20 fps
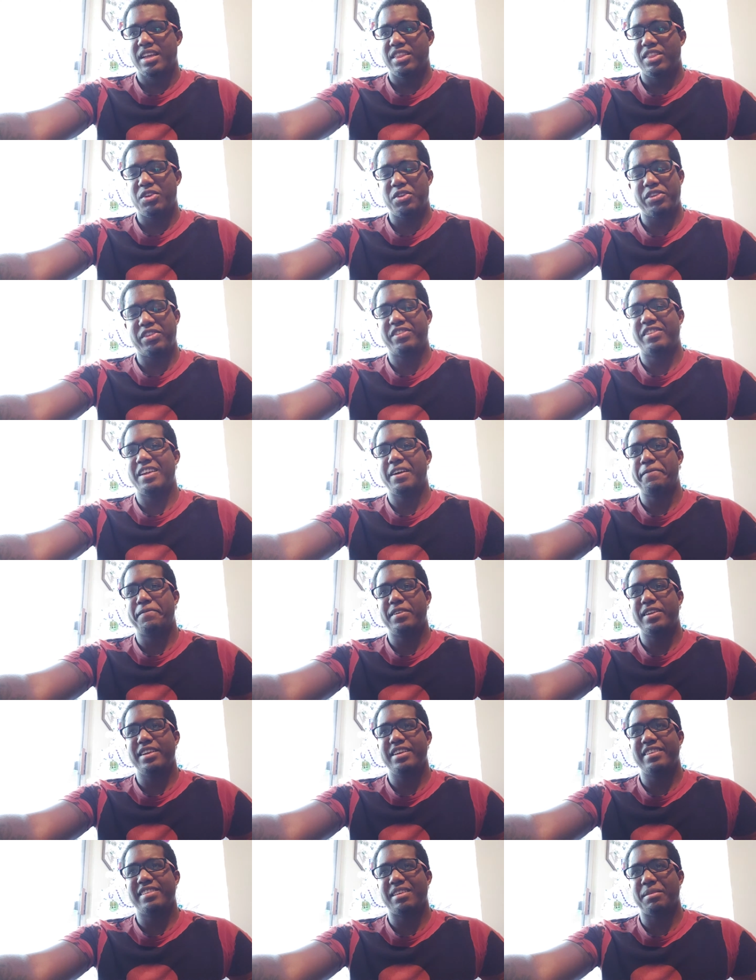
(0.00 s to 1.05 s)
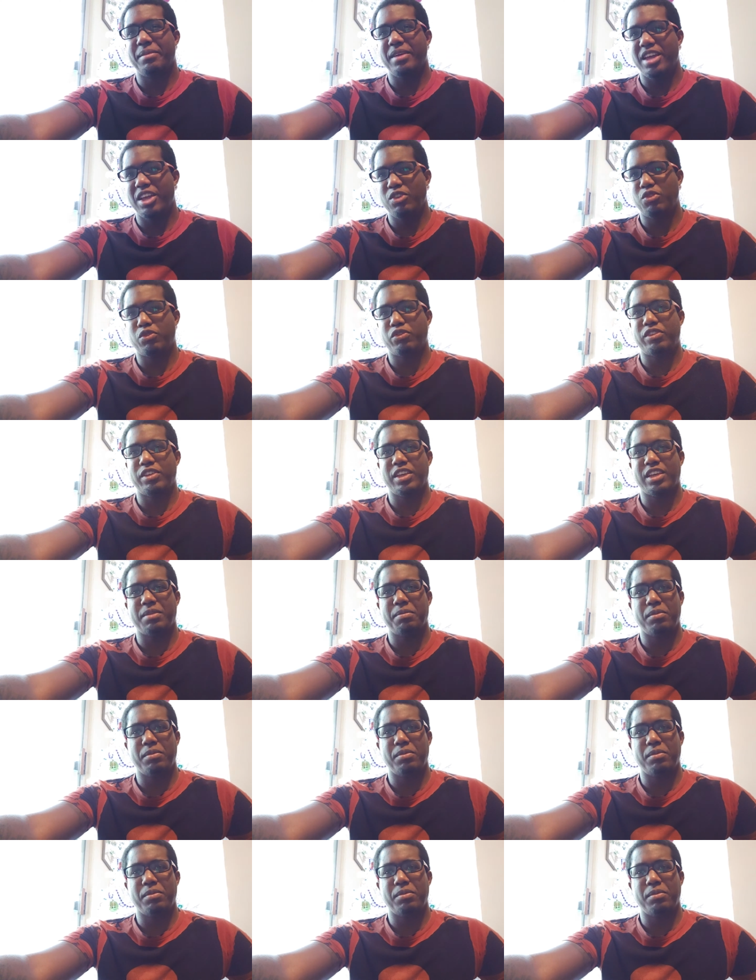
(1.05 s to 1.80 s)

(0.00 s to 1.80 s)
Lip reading: There's definitely some interesting